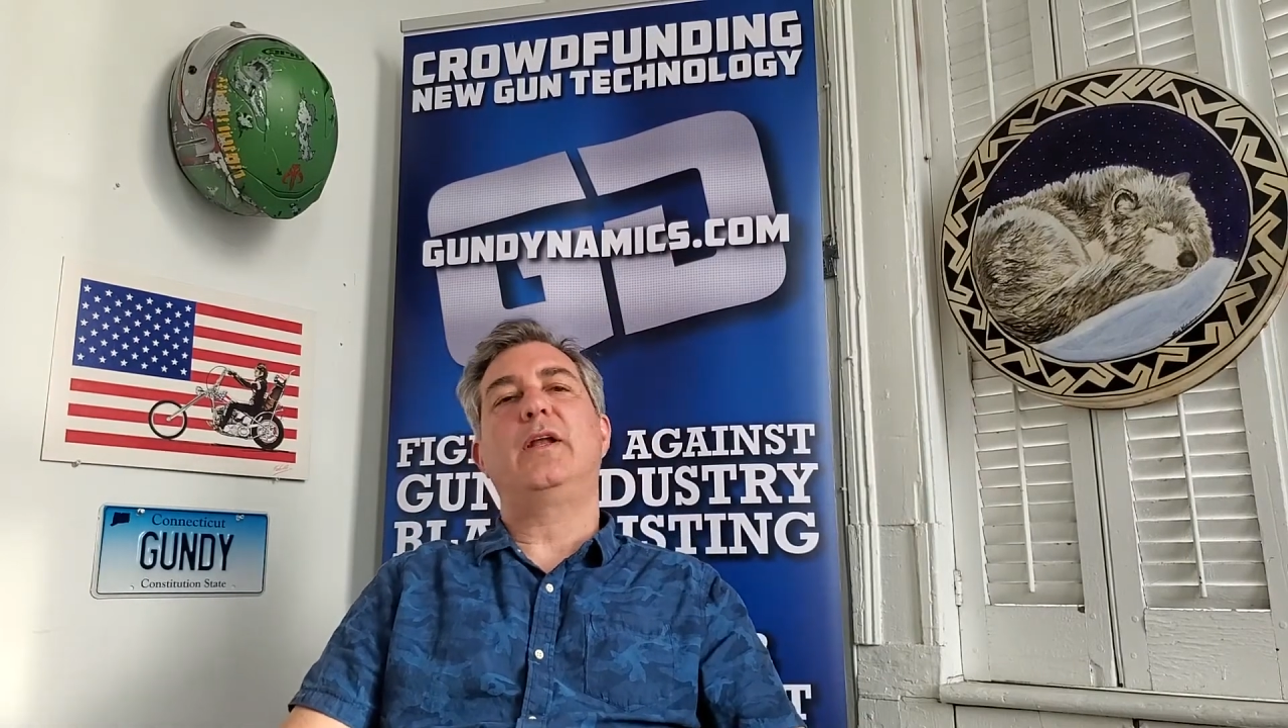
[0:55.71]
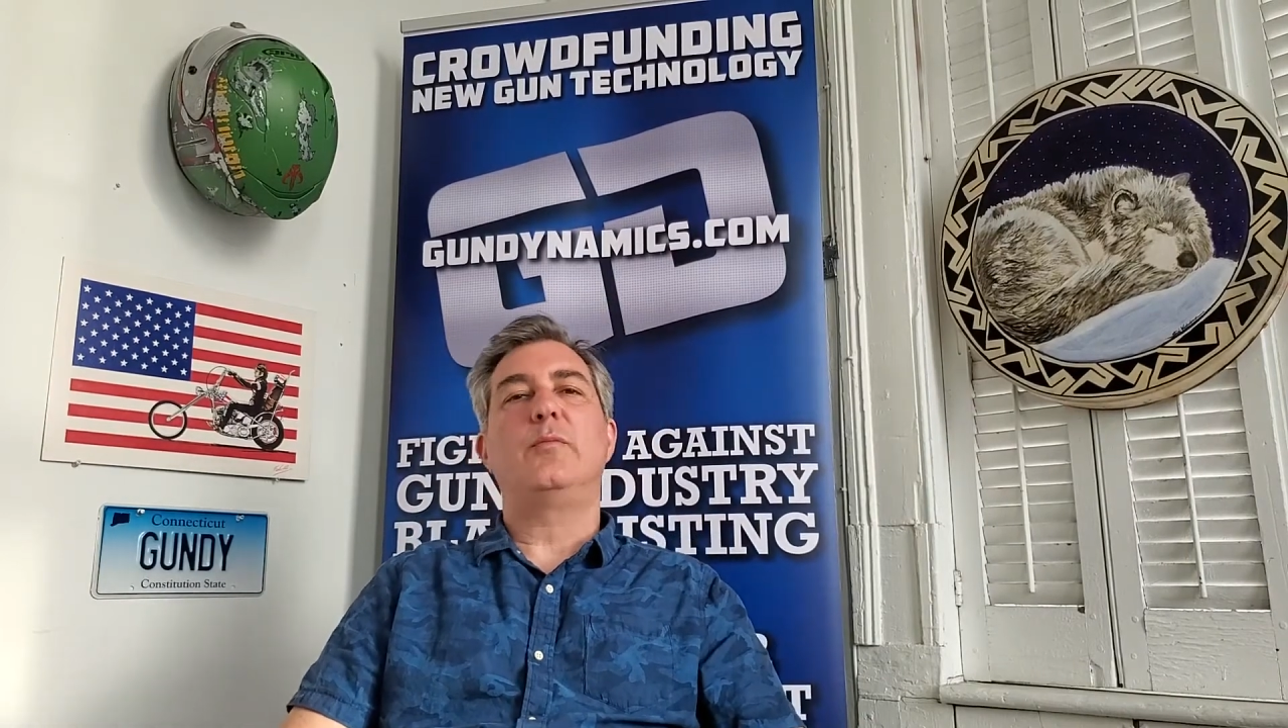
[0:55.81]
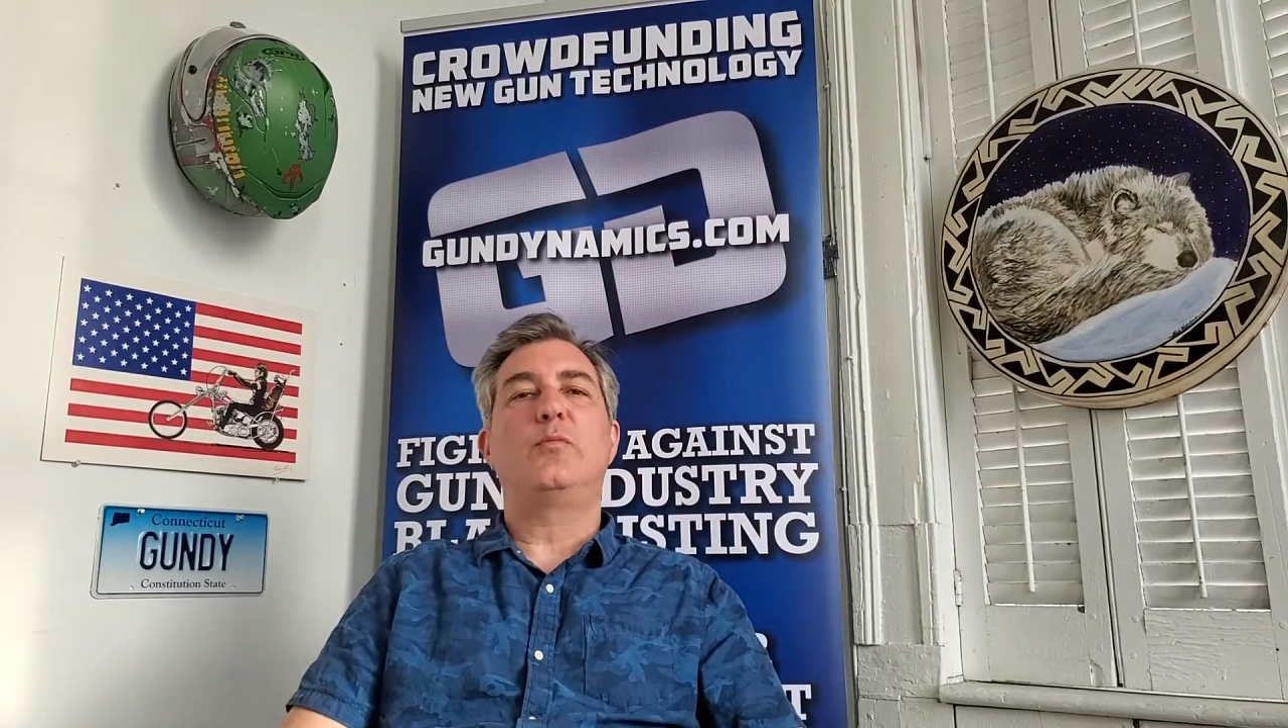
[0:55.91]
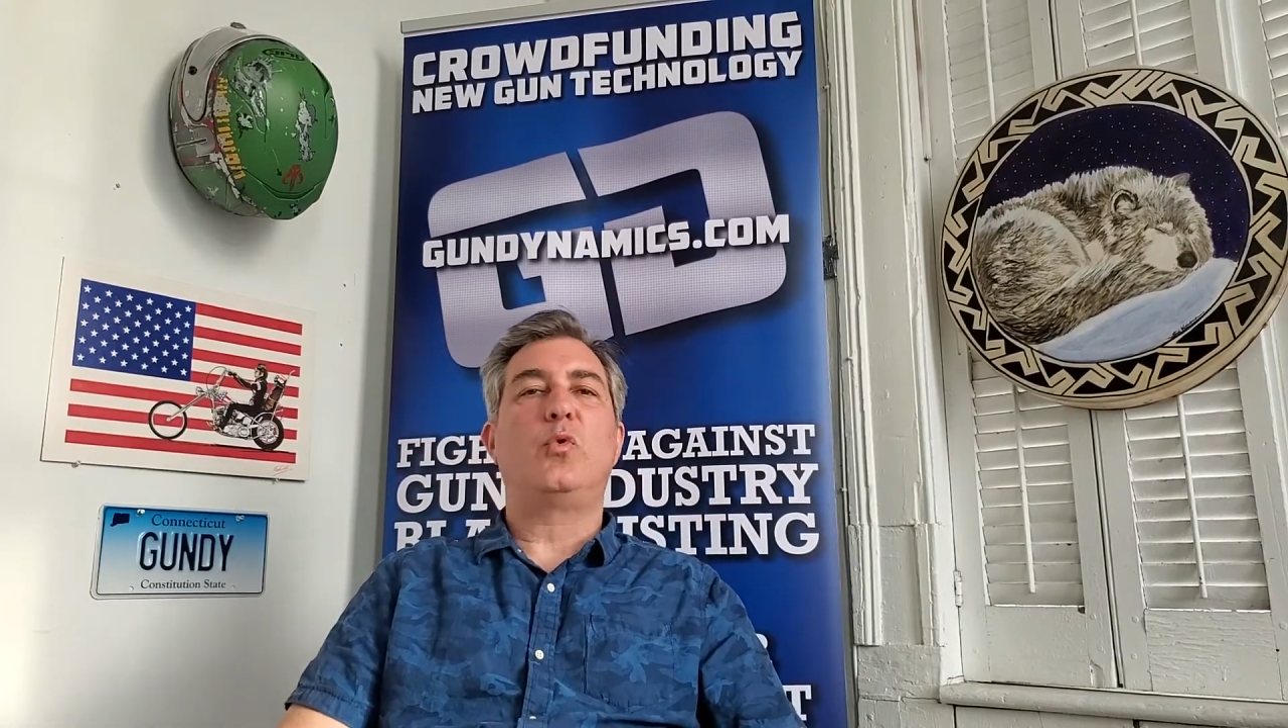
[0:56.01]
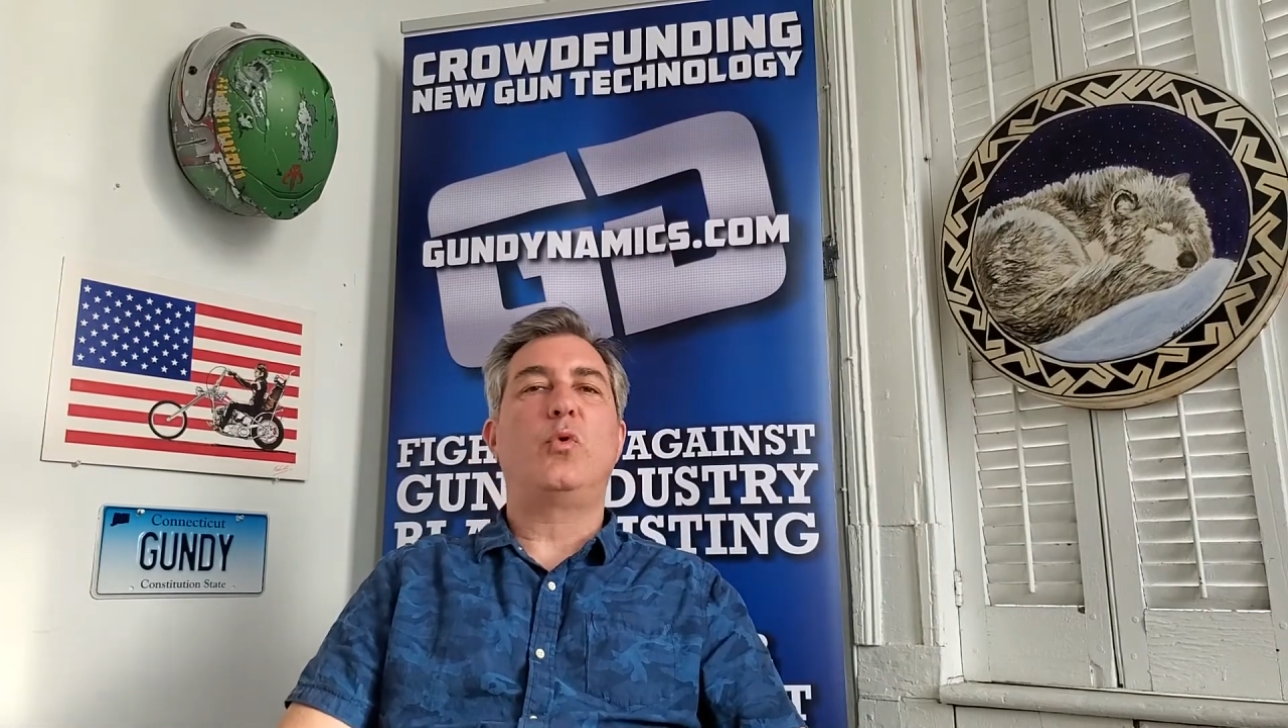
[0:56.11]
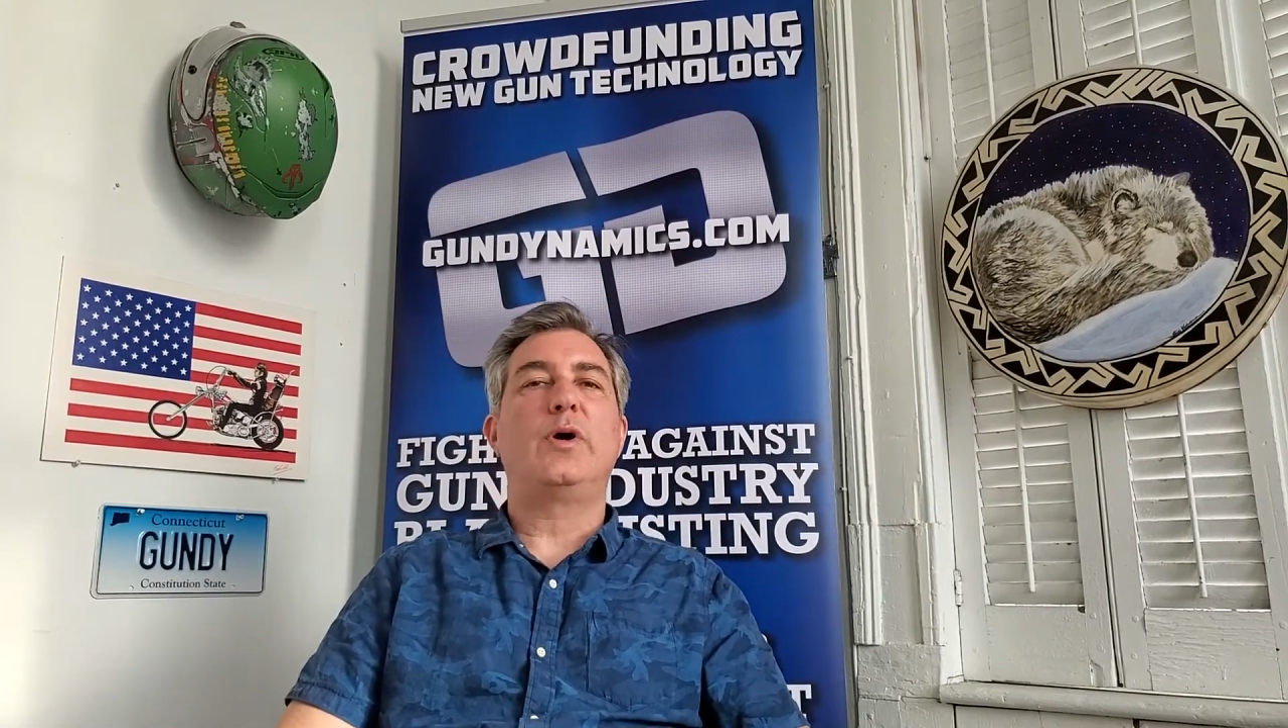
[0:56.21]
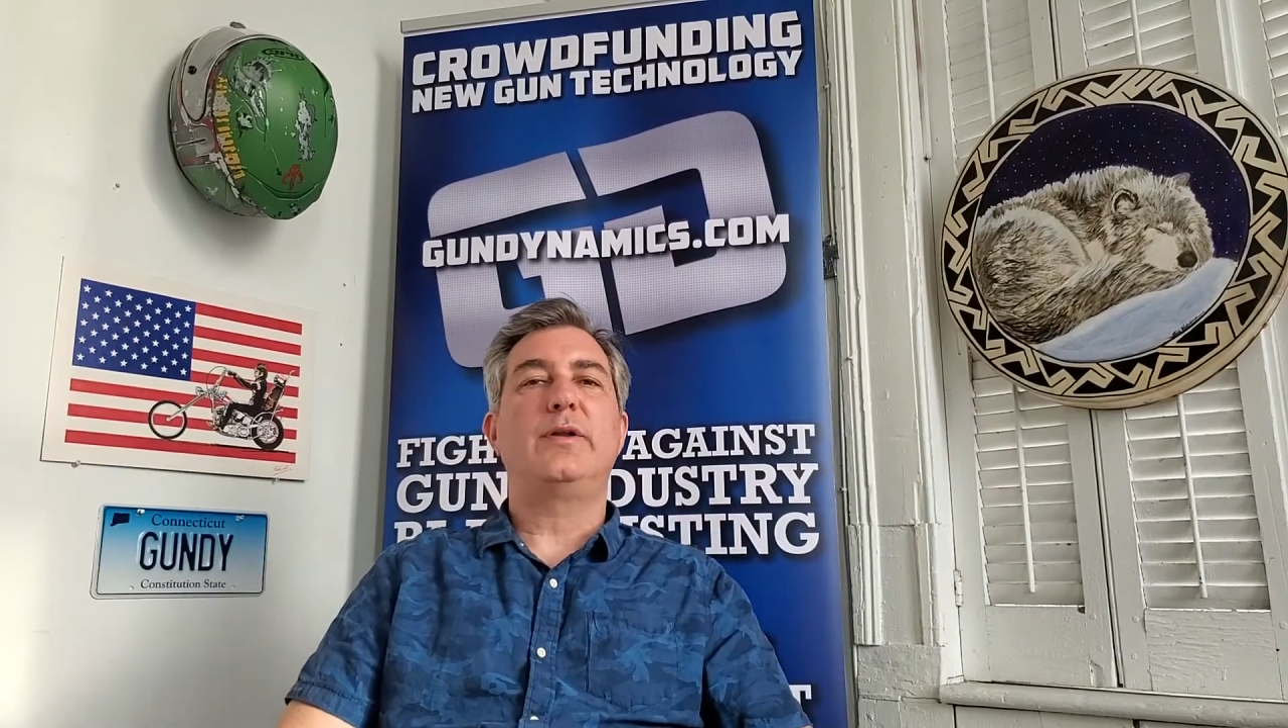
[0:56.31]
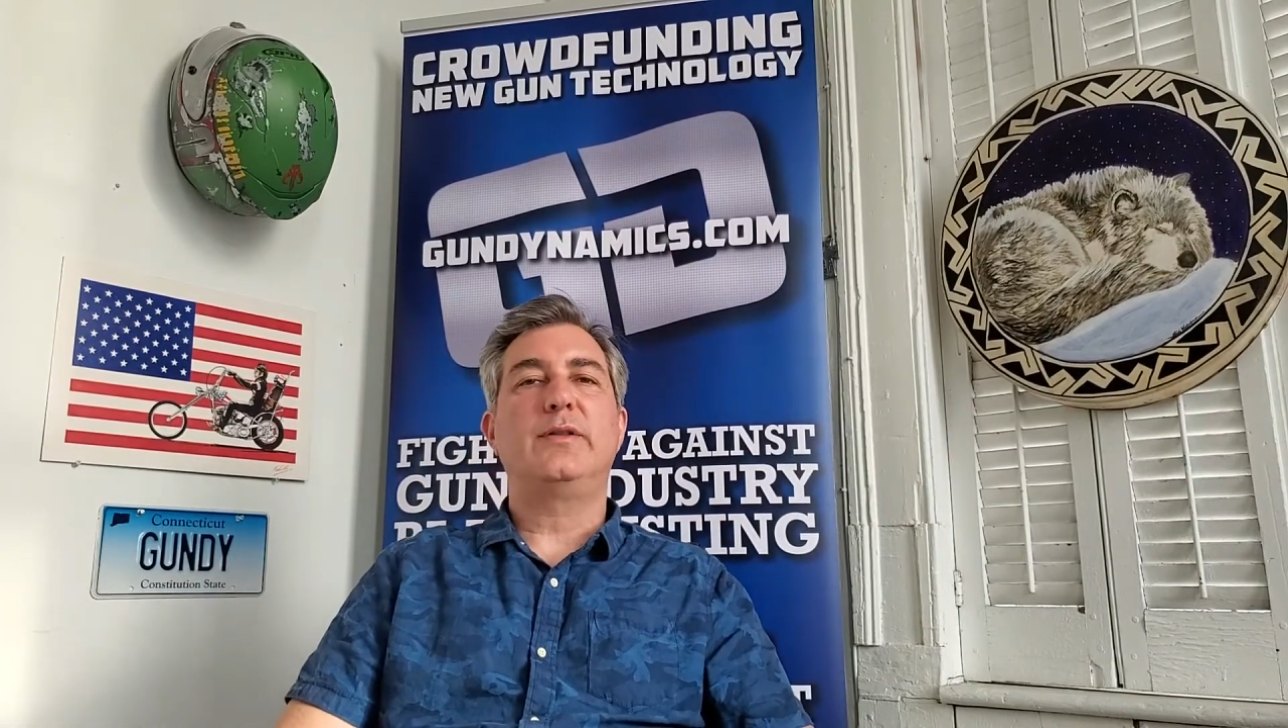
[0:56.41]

on board,